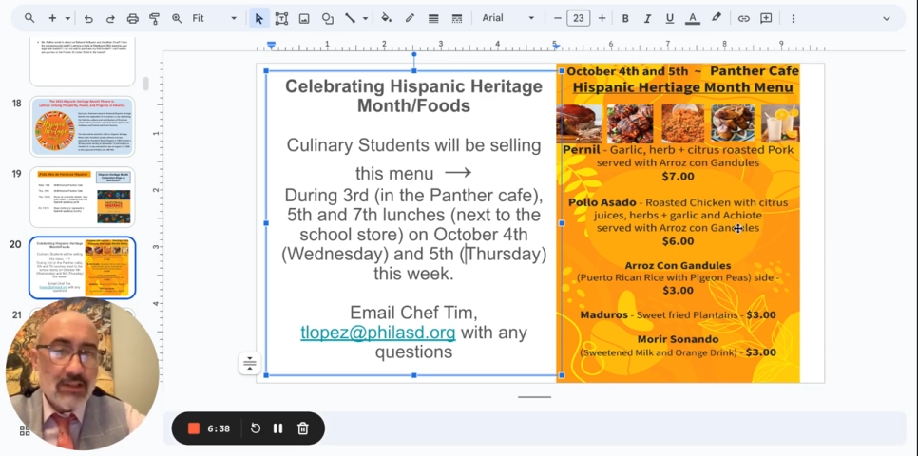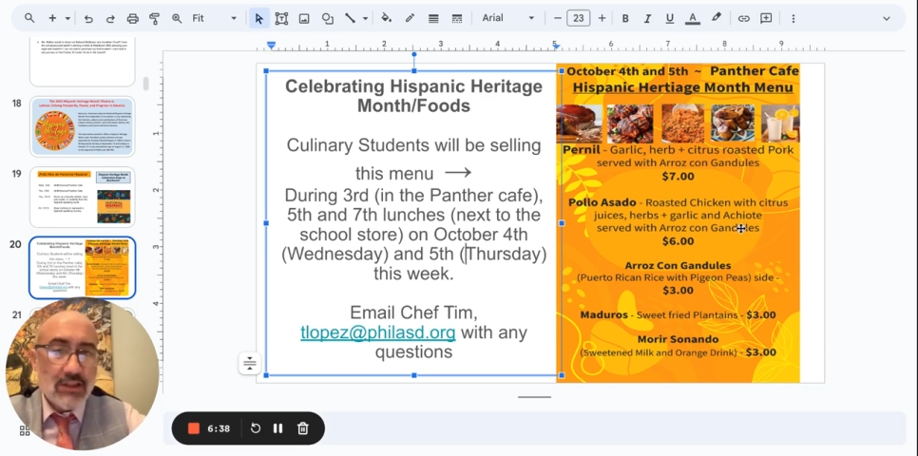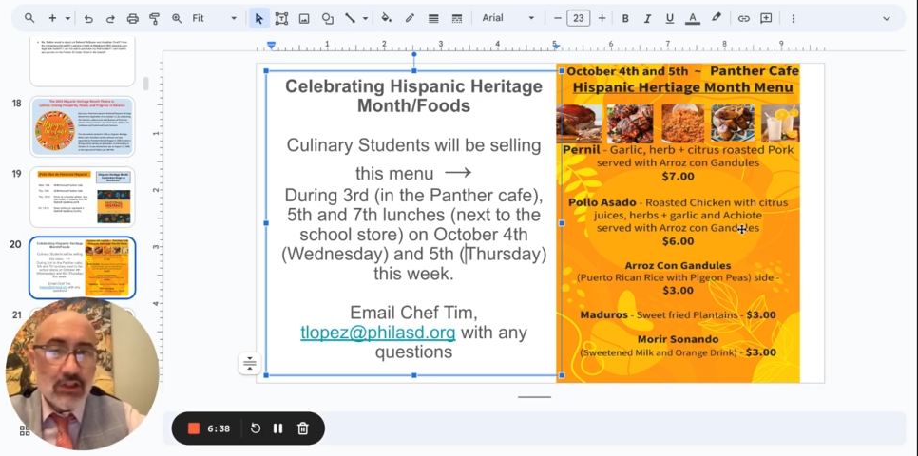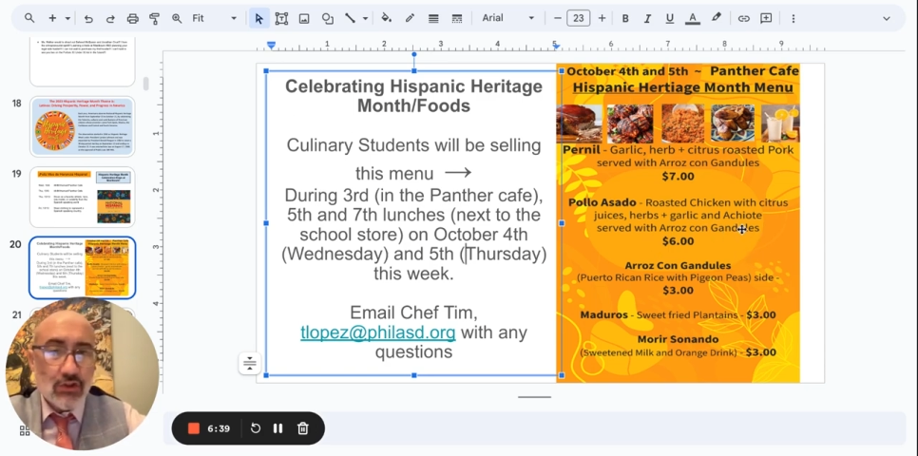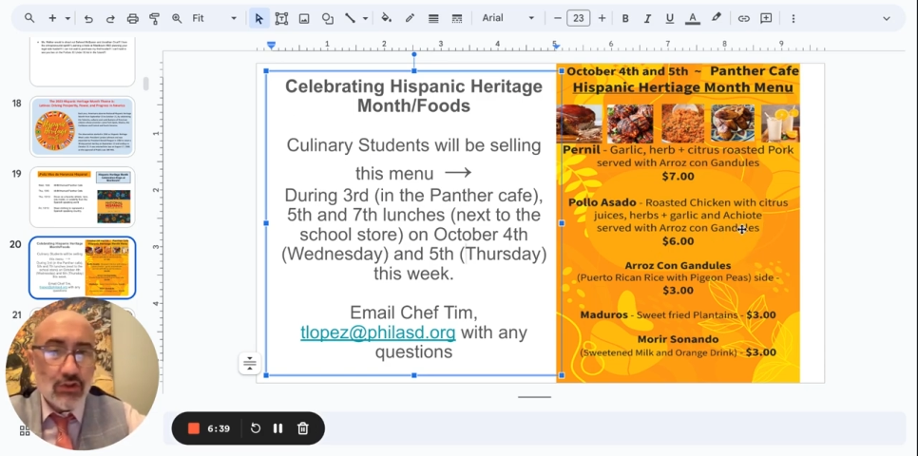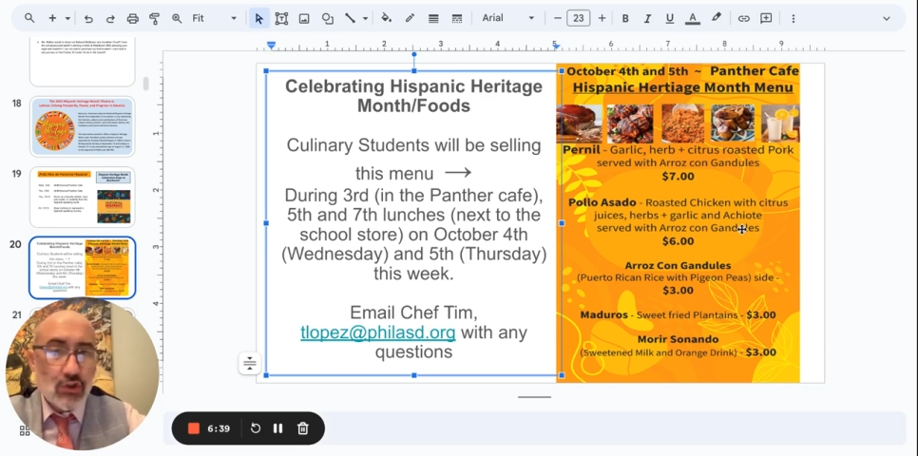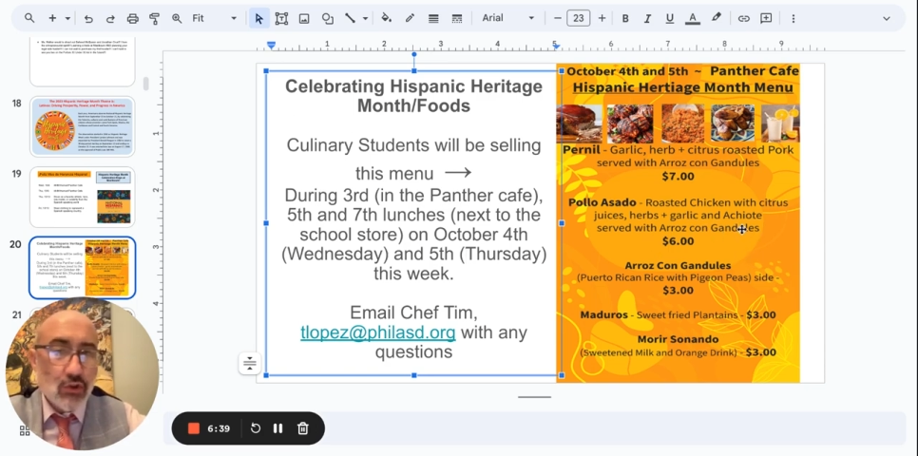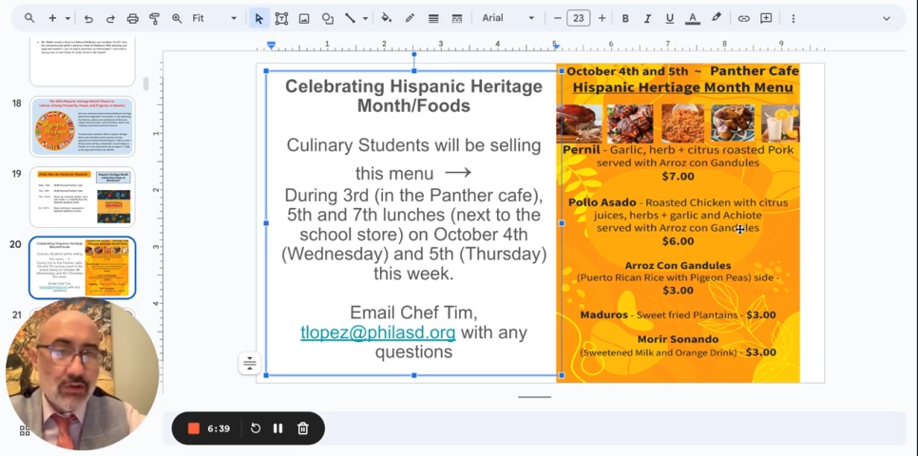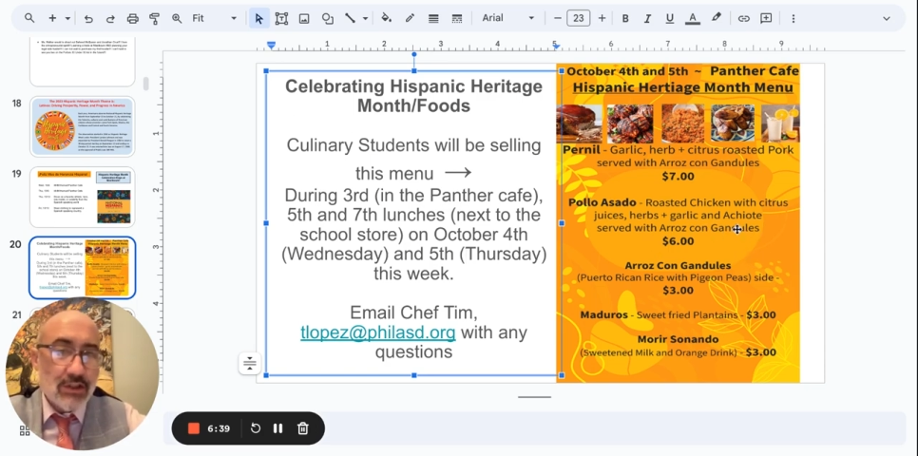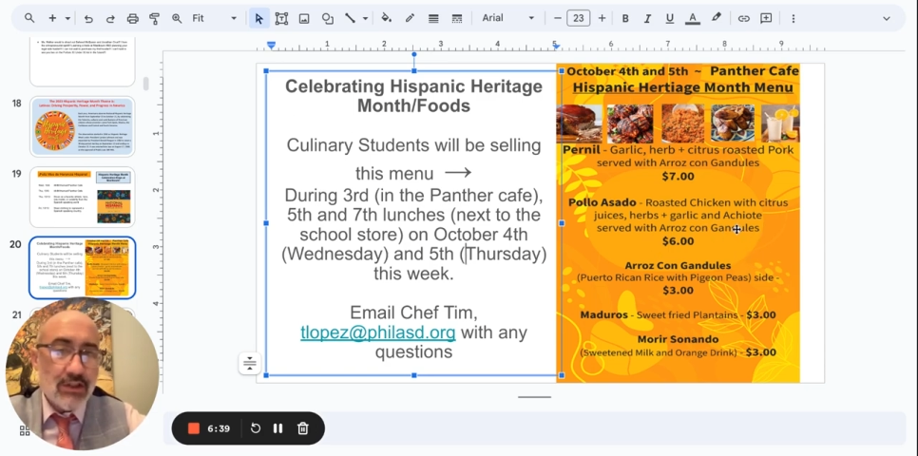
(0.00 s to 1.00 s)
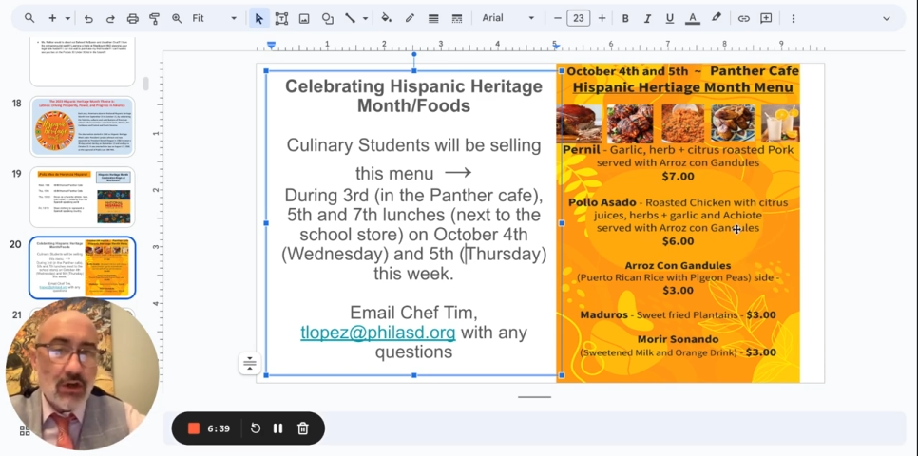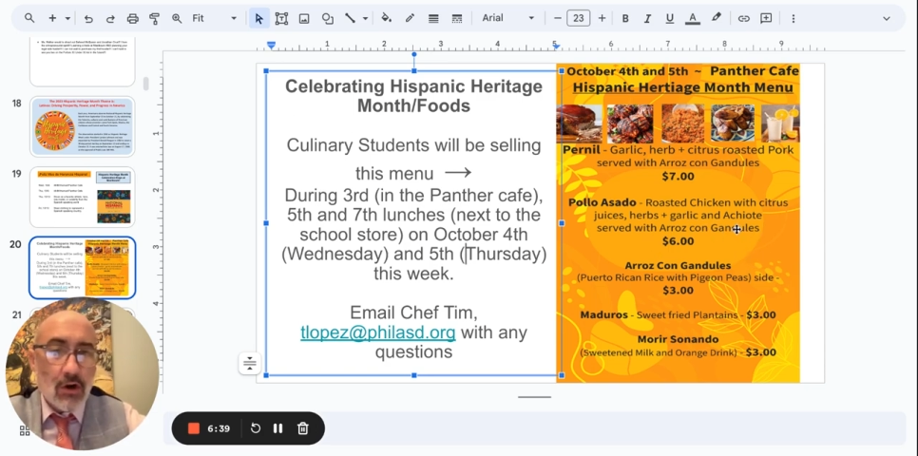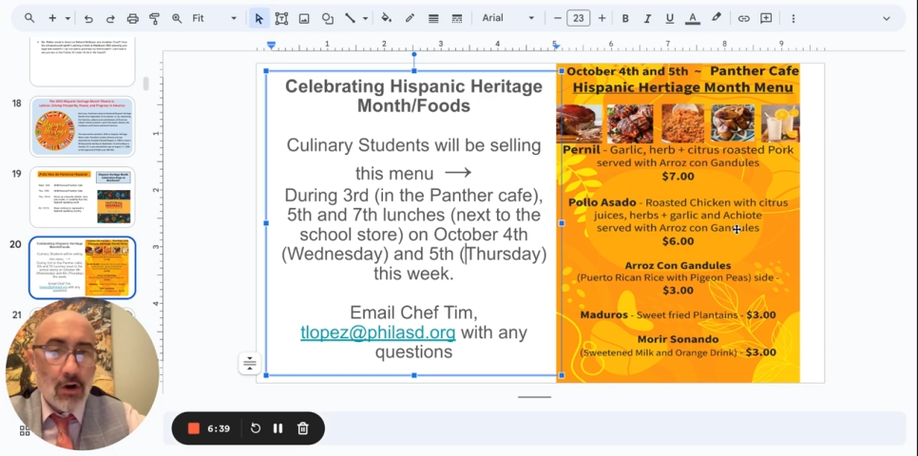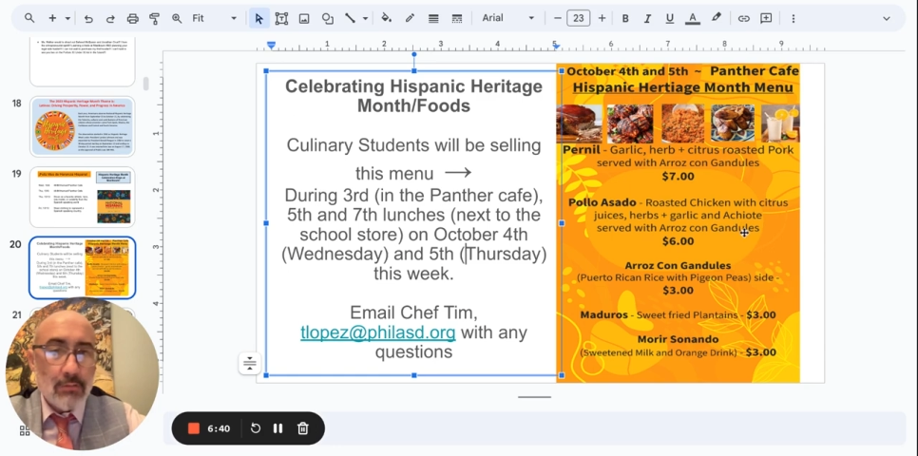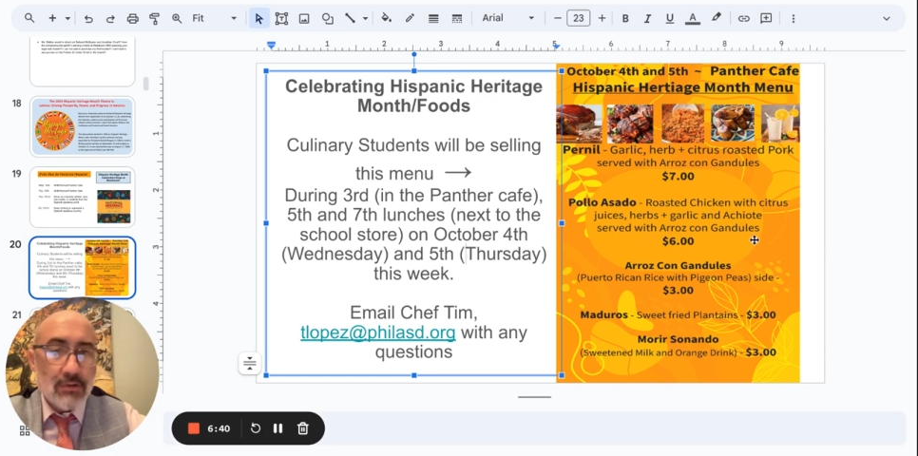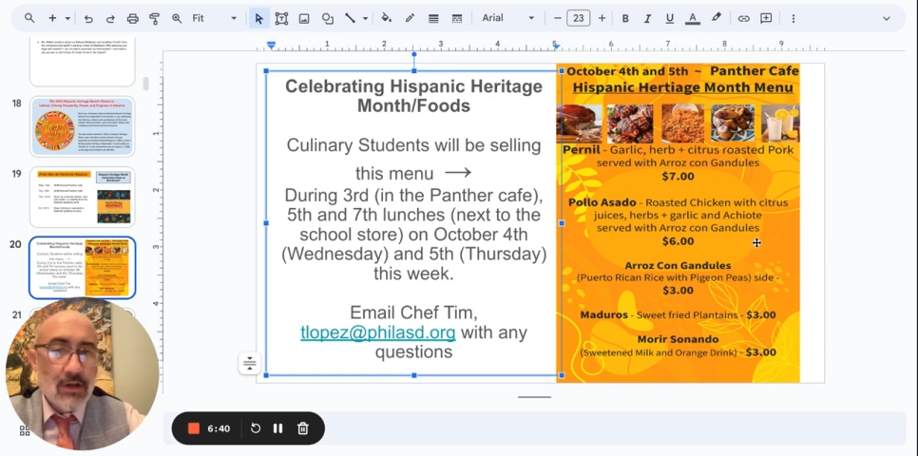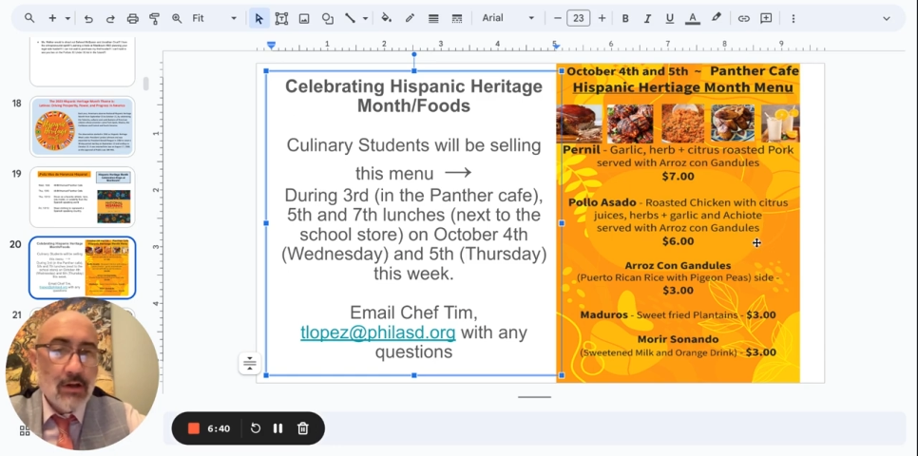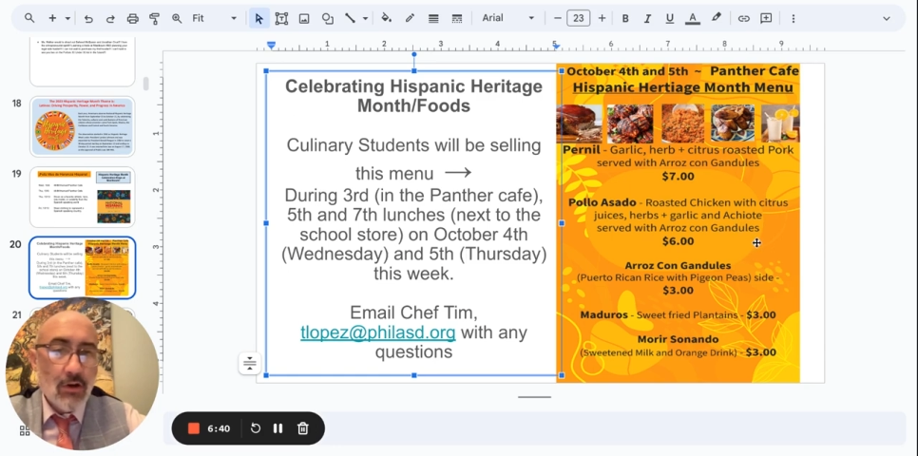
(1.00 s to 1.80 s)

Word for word: citrus juices, herbs,